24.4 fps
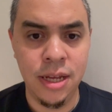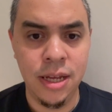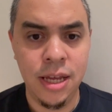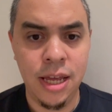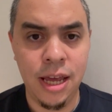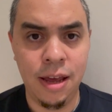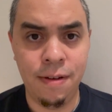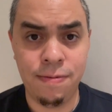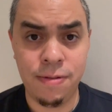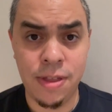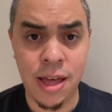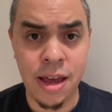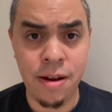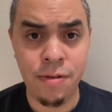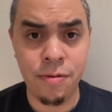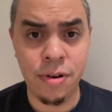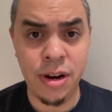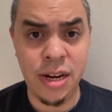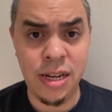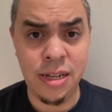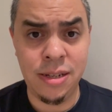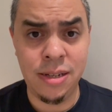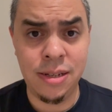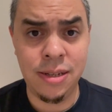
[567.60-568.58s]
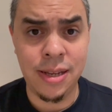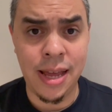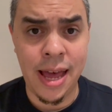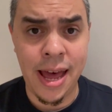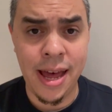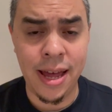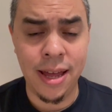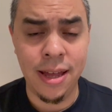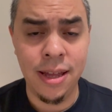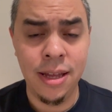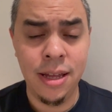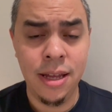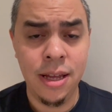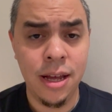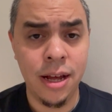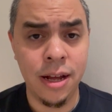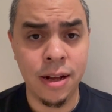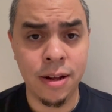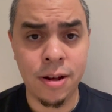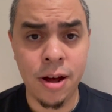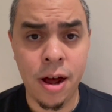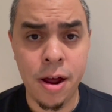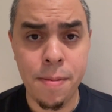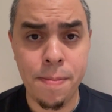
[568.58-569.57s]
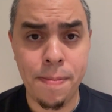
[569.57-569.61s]
If they reset and
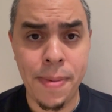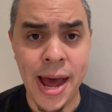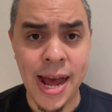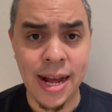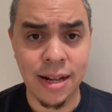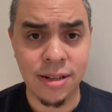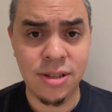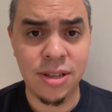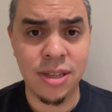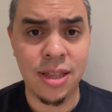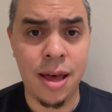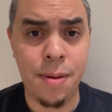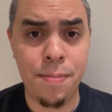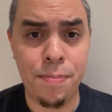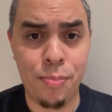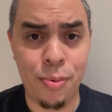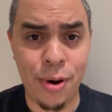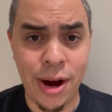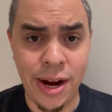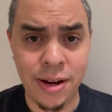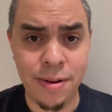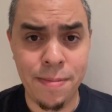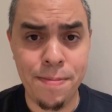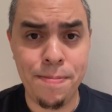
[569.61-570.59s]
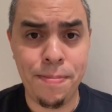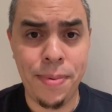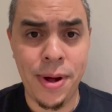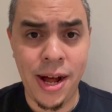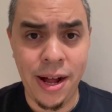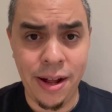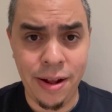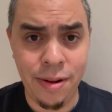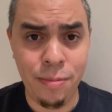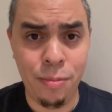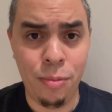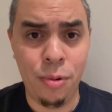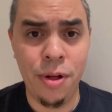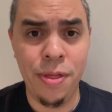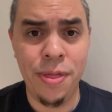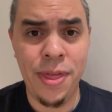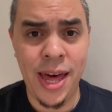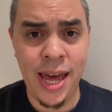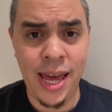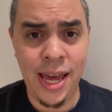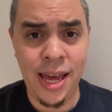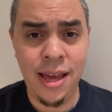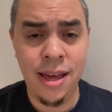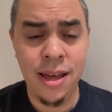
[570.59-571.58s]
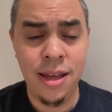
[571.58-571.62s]
go back to their bread and butter, what
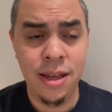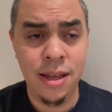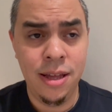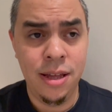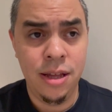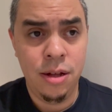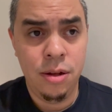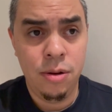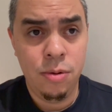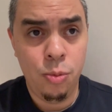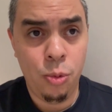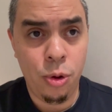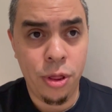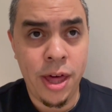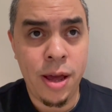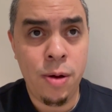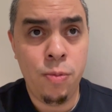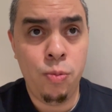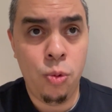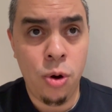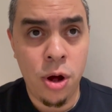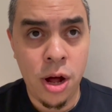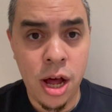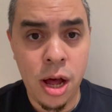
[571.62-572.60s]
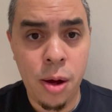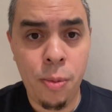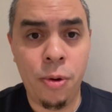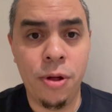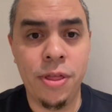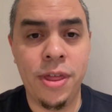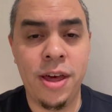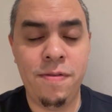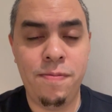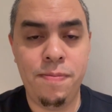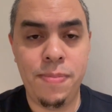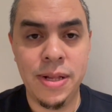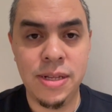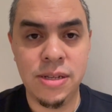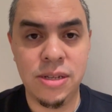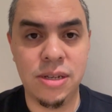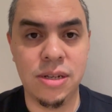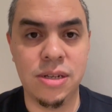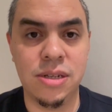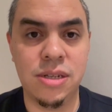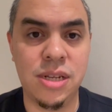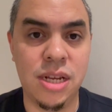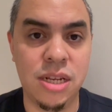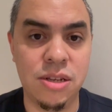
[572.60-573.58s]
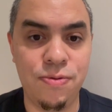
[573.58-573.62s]
they've been
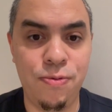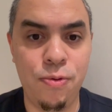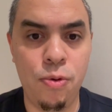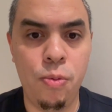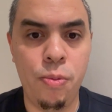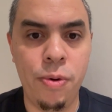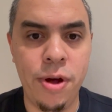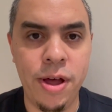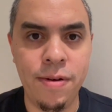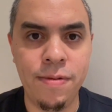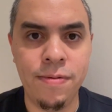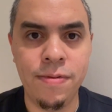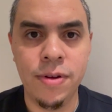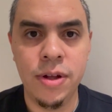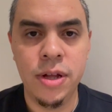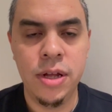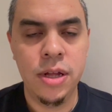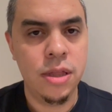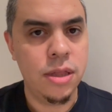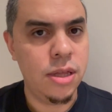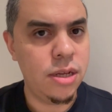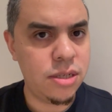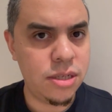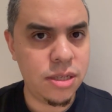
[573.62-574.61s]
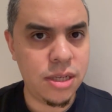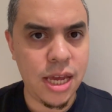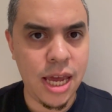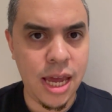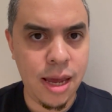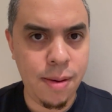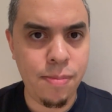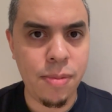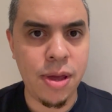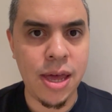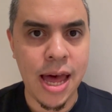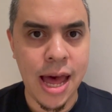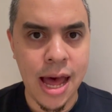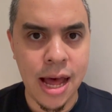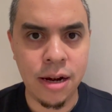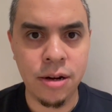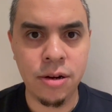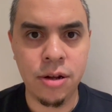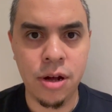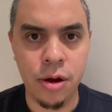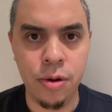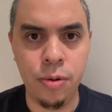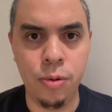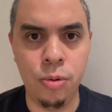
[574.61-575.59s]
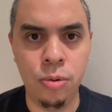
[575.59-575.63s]
successful with, this team can
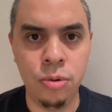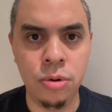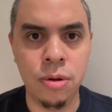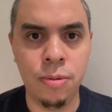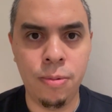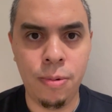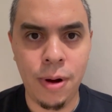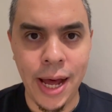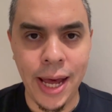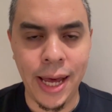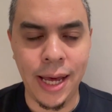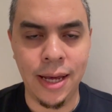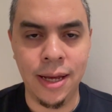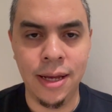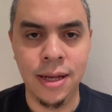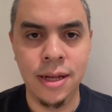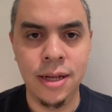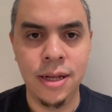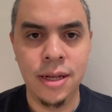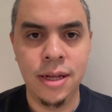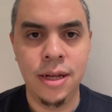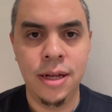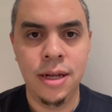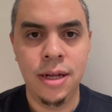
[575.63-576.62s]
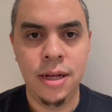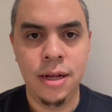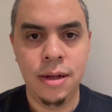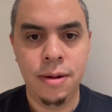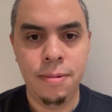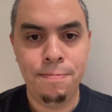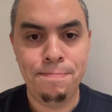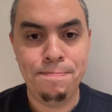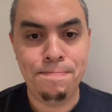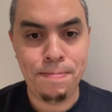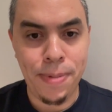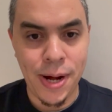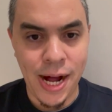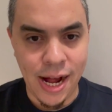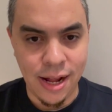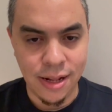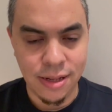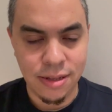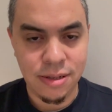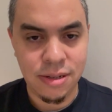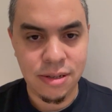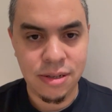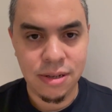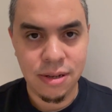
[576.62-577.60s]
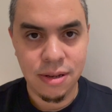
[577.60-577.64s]
go all the way.
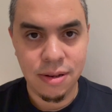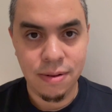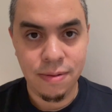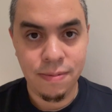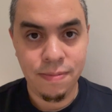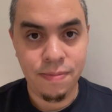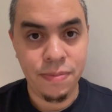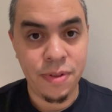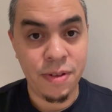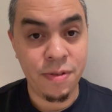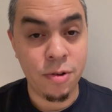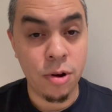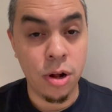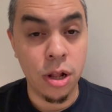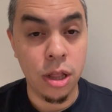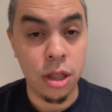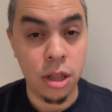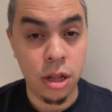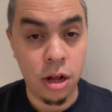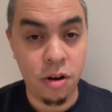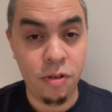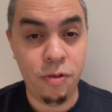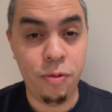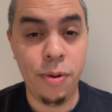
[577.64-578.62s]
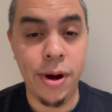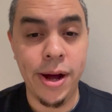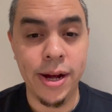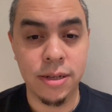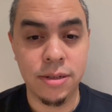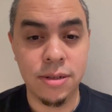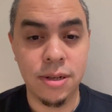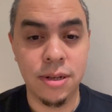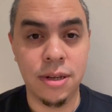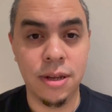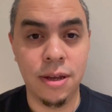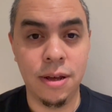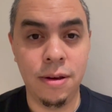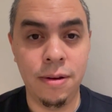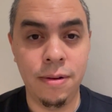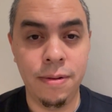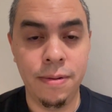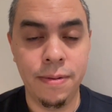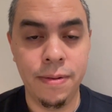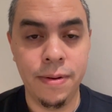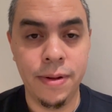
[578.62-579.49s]
But they've got a lot of work to do.